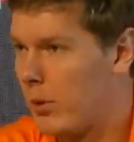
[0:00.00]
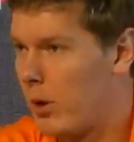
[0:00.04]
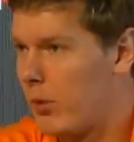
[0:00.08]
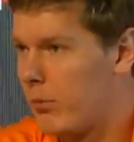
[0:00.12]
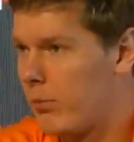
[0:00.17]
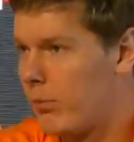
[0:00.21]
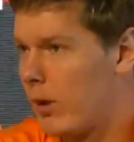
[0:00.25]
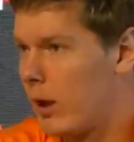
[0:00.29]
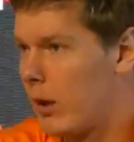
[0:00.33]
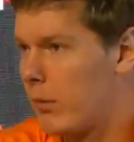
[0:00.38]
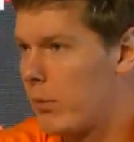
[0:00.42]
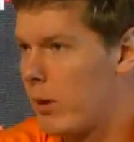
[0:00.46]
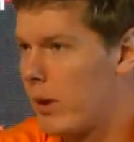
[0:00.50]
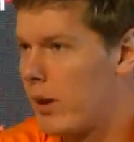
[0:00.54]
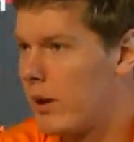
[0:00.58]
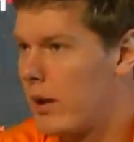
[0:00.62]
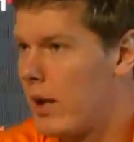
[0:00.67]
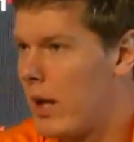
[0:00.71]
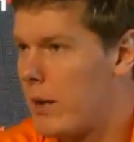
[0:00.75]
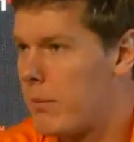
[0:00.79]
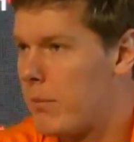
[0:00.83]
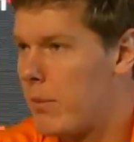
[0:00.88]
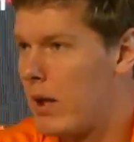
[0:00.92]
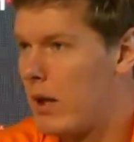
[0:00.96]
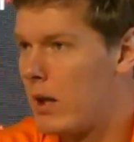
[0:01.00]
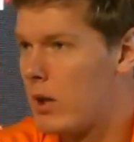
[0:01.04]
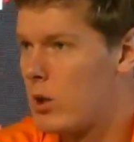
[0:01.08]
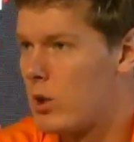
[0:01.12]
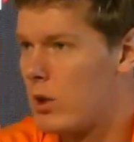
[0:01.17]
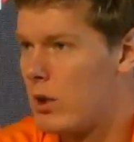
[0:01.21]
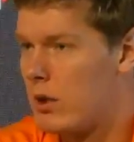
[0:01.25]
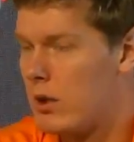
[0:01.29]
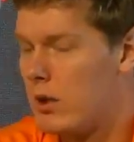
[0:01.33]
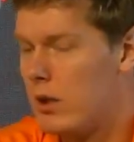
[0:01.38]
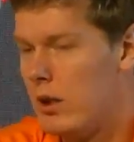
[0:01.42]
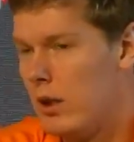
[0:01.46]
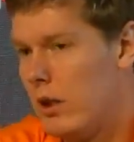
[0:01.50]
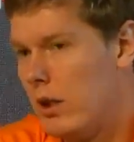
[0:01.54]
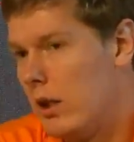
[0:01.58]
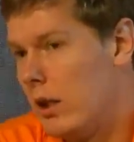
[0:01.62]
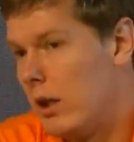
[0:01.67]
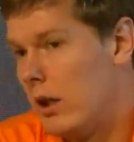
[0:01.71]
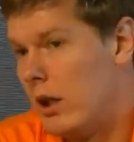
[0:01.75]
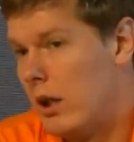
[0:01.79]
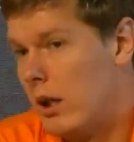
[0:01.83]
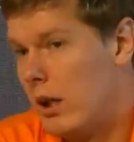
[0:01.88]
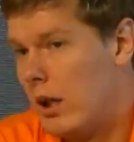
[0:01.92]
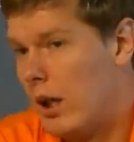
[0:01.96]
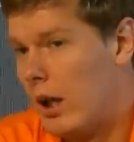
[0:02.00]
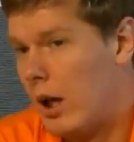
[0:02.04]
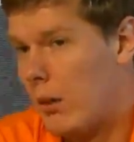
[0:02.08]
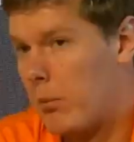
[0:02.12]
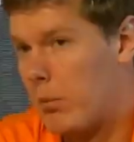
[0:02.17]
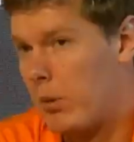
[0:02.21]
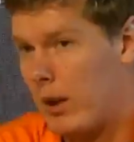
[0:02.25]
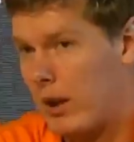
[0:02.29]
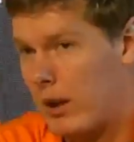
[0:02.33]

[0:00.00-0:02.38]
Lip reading: Hopefully, I play a night match, and I'm